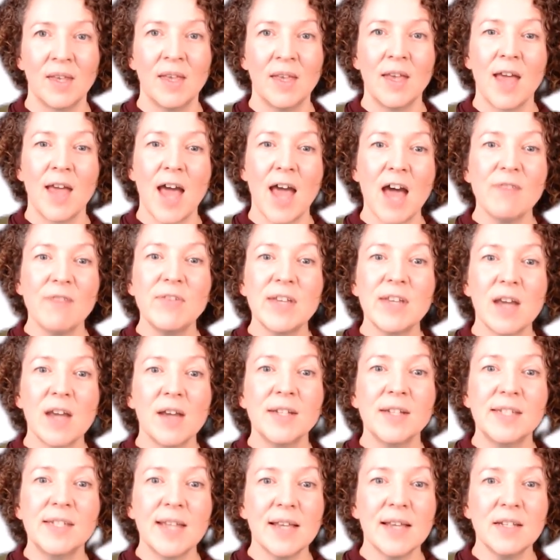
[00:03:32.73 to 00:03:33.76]
Having
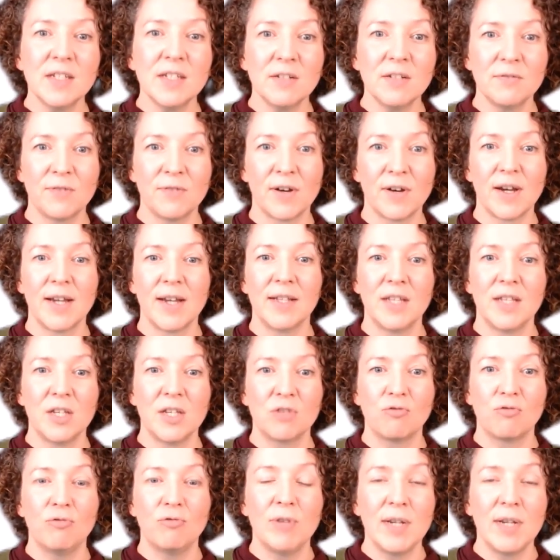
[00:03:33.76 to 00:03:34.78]
identified
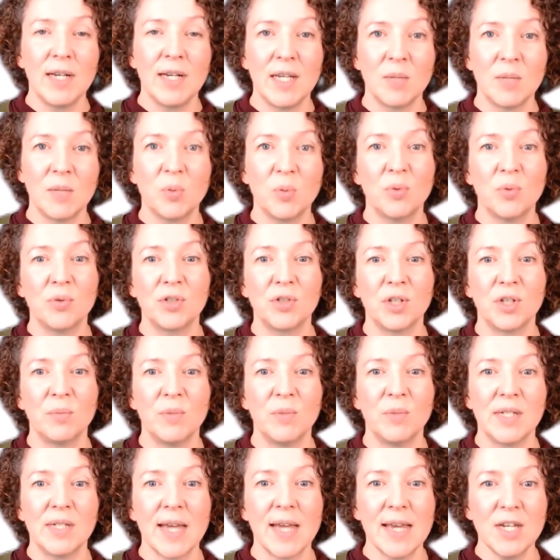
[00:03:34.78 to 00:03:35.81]
these really important
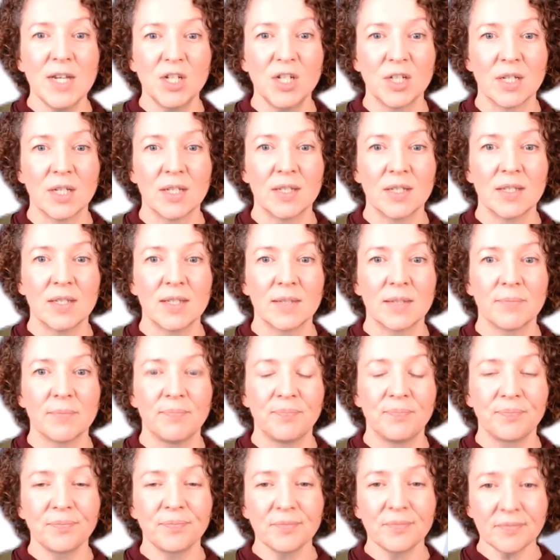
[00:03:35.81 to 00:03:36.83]
mutations,
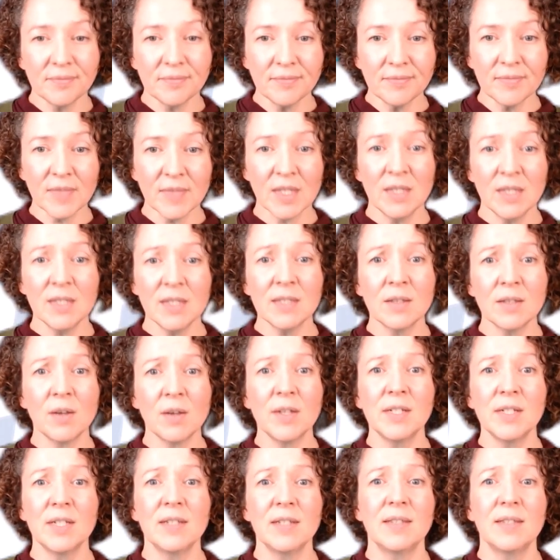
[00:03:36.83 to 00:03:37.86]
the
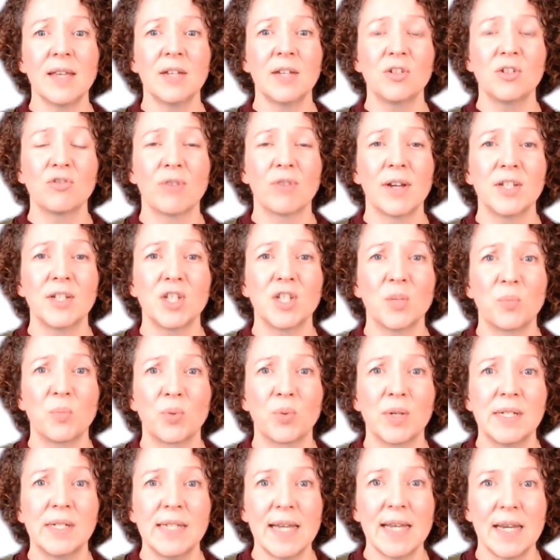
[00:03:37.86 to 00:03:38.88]
scientists then try to
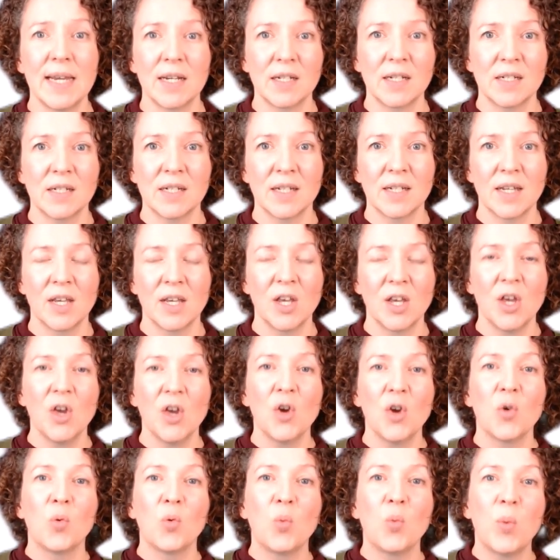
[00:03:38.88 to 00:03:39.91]
predict
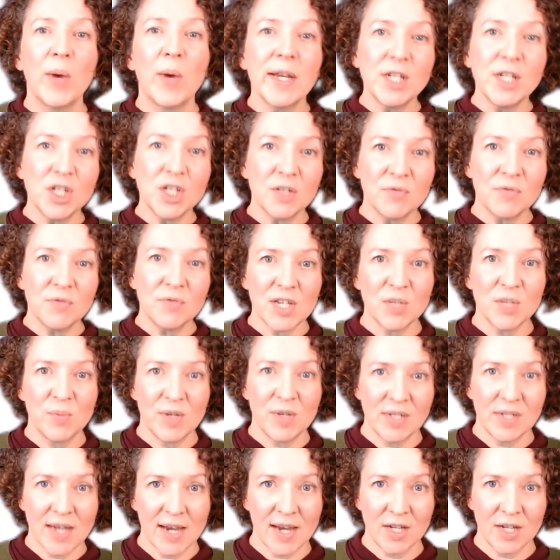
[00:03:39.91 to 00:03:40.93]
which of these
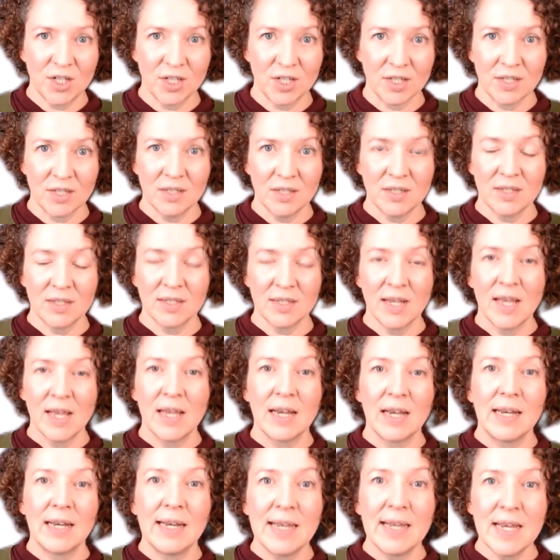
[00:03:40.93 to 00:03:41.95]
mutations
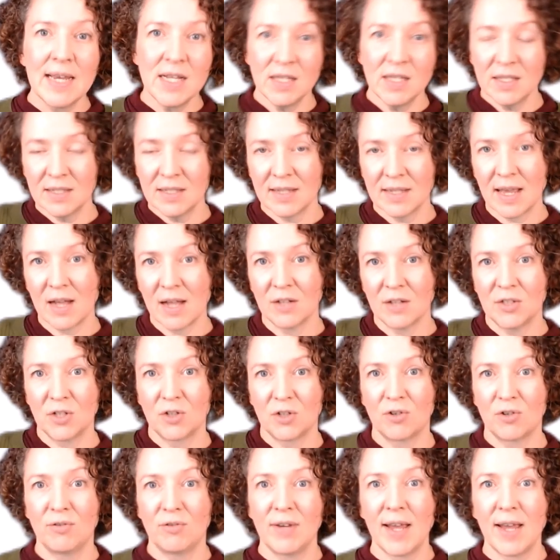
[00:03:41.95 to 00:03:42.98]
lead the cell to
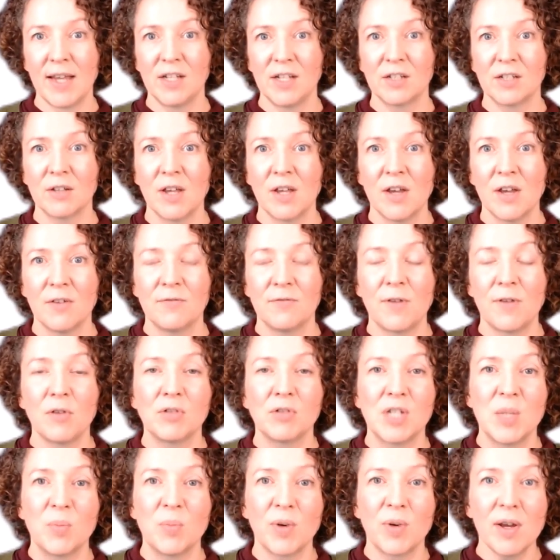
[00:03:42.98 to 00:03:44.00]
create
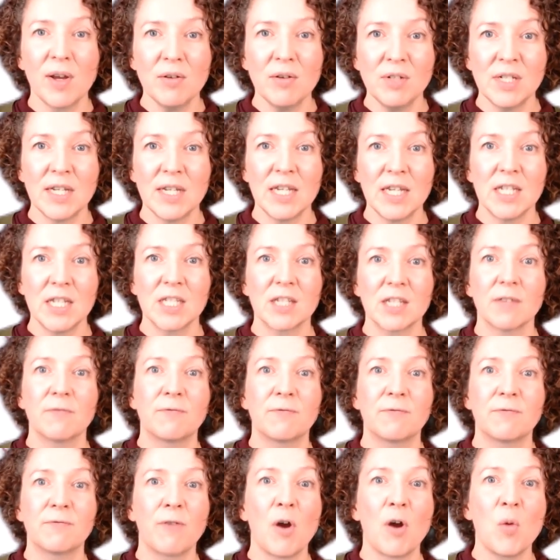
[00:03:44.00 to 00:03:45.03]
faulty proteins
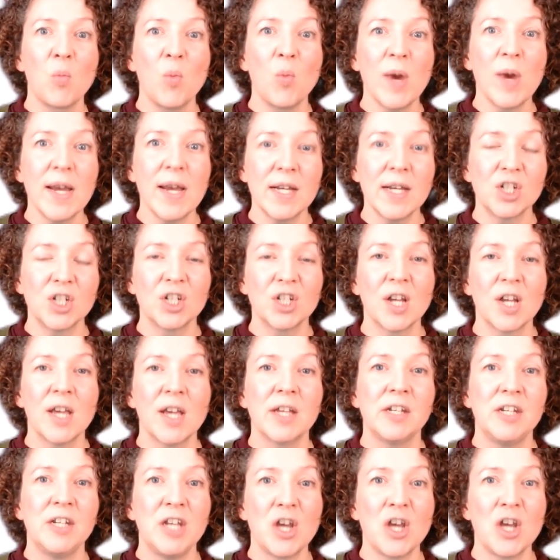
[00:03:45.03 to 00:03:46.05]
from which
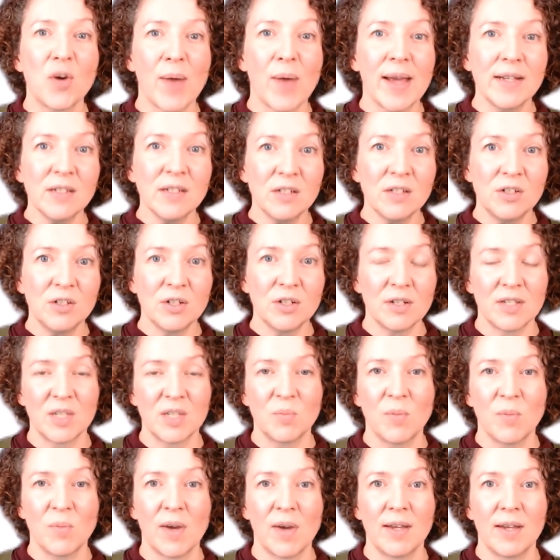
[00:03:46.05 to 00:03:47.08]
neoantigens
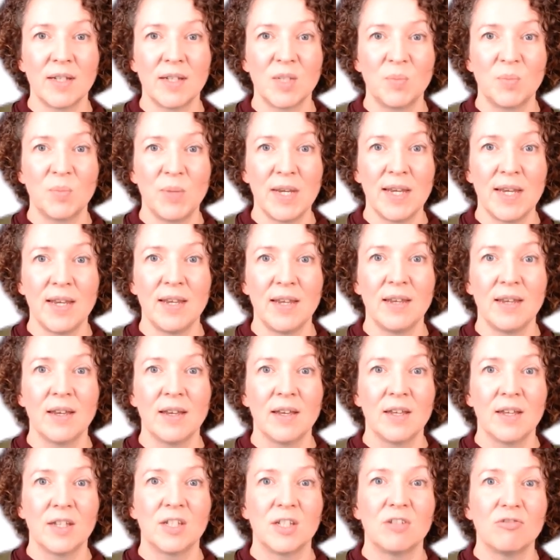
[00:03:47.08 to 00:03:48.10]
might be
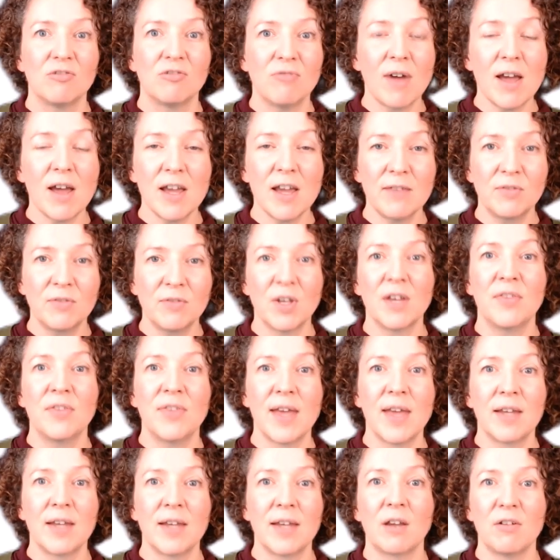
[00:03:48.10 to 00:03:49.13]
derived that are
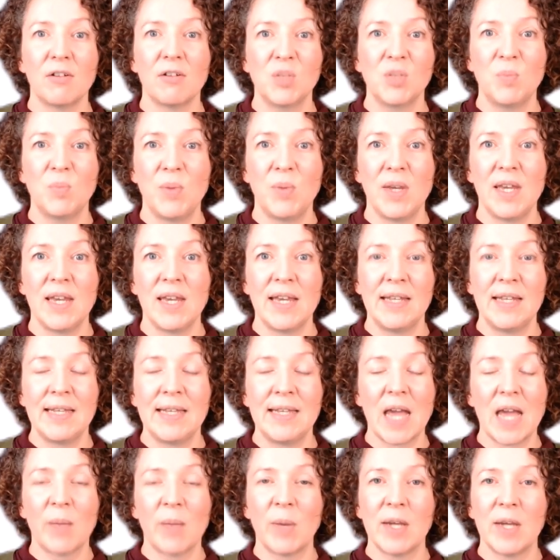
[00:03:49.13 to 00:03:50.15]
then going to be in the
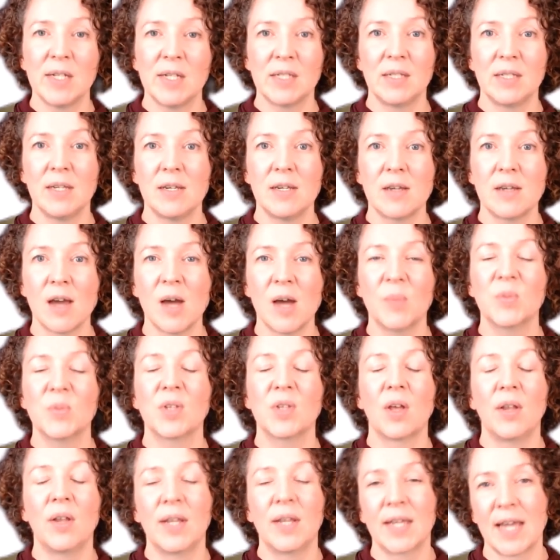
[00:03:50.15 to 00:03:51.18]
MHC cups
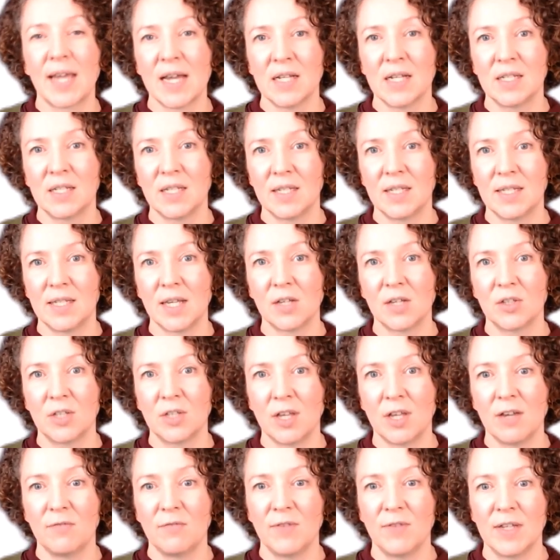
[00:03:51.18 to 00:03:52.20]
on the cancer cell
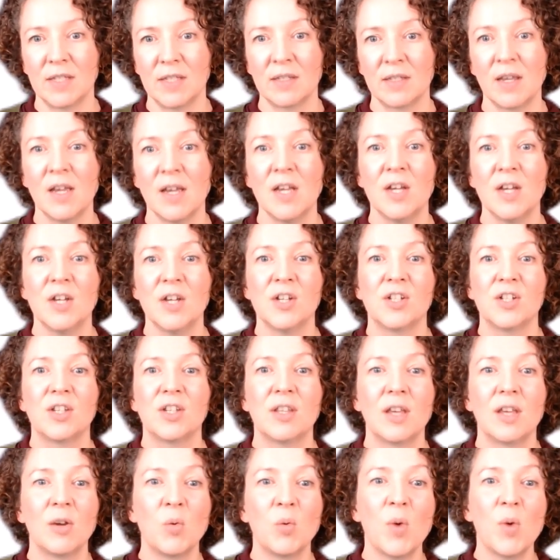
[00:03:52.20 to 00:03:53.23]
surface. So
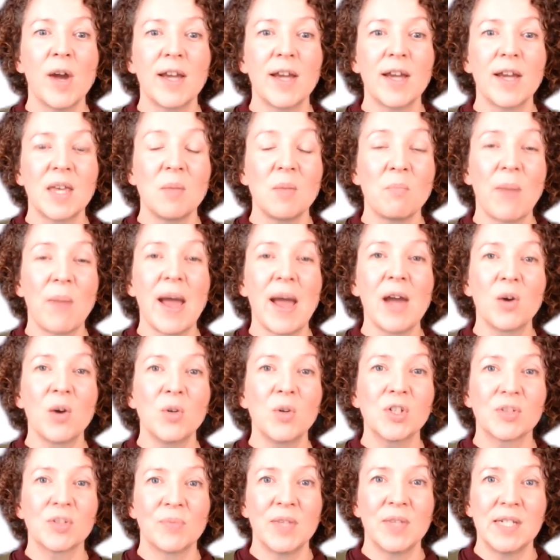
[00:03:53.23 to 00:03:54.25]
they're working
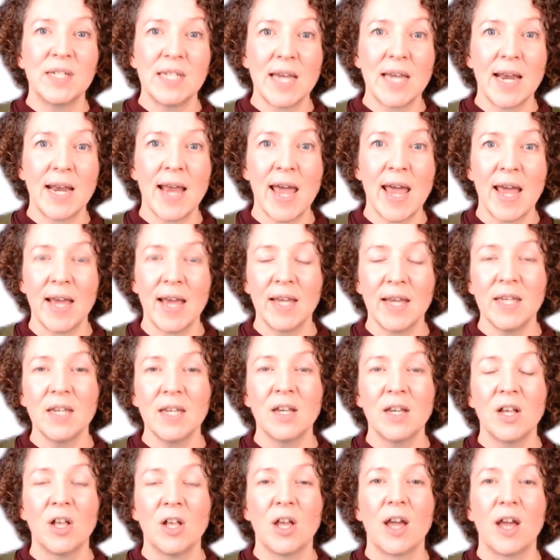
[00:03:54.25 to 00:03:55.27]
backwards from the DNA
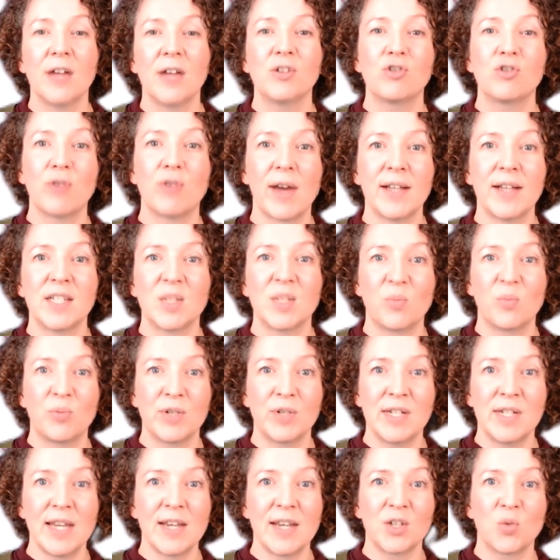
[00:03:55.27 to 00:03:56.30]
and trying to
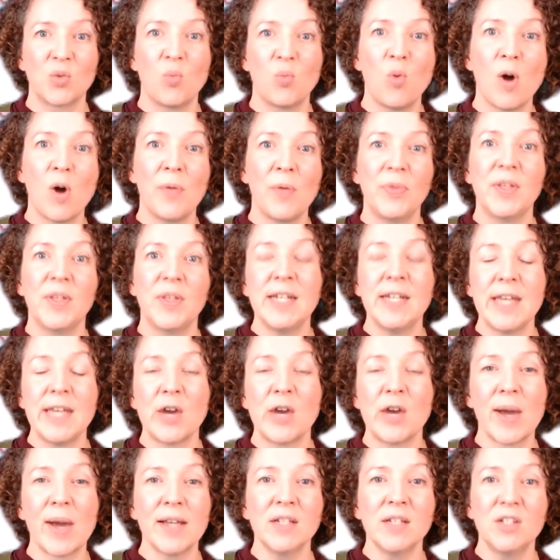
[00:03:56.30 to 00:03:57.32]
predict what the
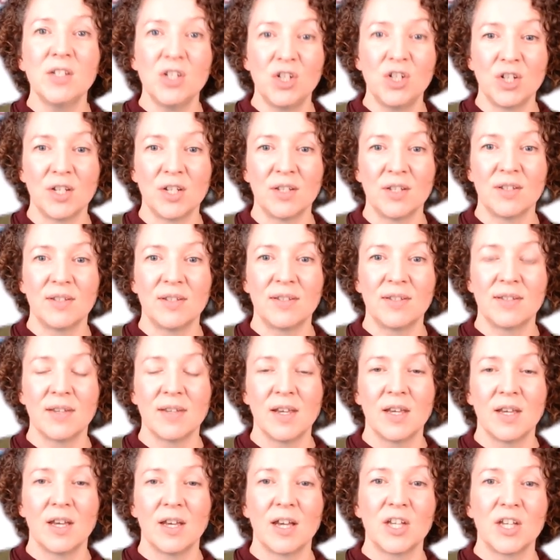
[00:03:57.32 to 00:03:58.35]
neoantigens
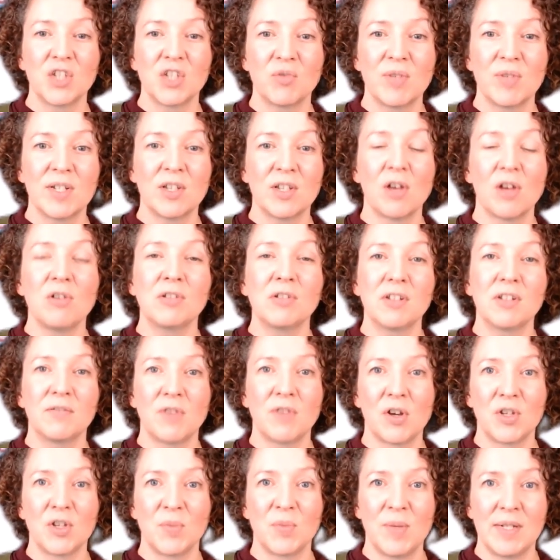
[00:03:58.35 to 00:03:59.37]
as a result of
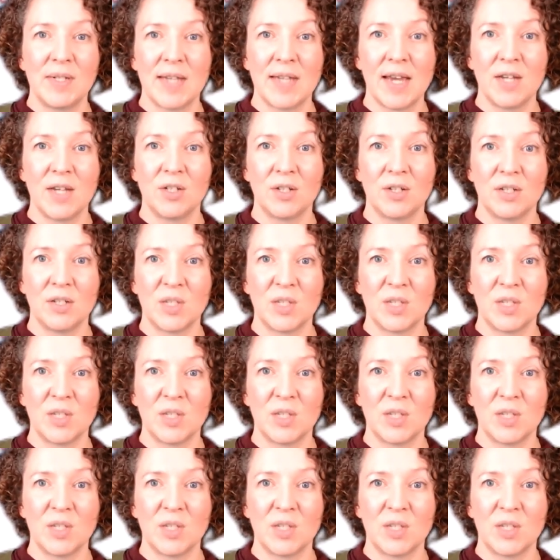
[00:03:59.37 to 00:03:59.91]
those mutations